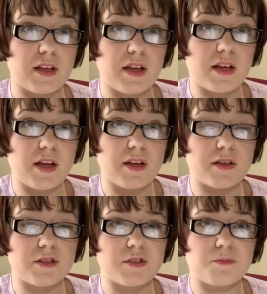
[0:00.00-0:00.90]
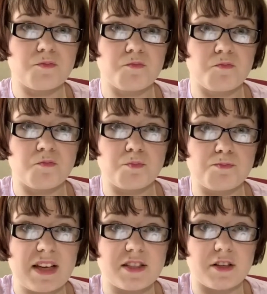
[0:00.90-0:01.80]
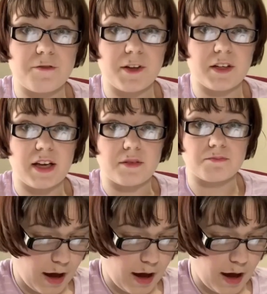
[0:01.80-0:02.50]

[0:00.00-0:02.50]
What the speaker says: is basically filled in.